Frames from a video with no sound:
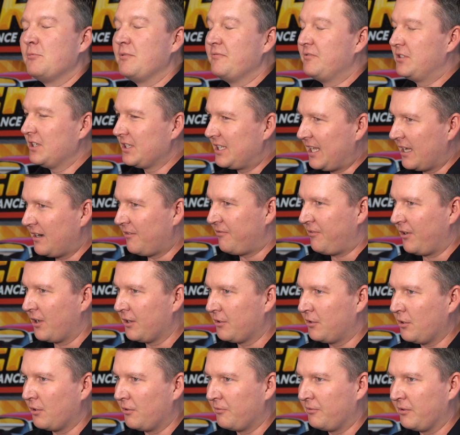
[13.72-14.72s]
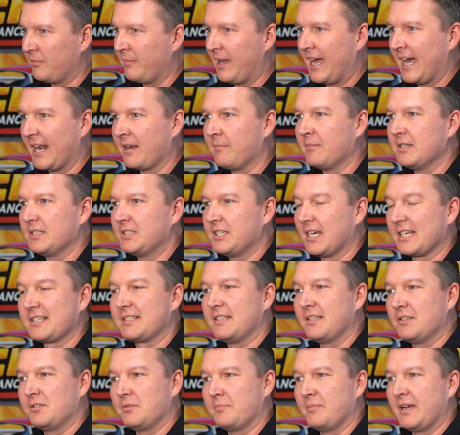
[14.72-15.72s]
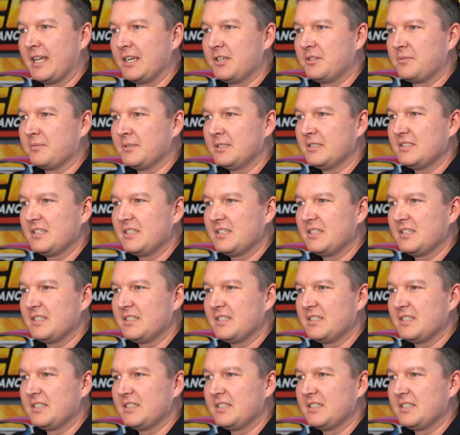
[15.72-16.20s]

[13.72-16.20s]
We've just had a phone call from Adam at Just Engine Management.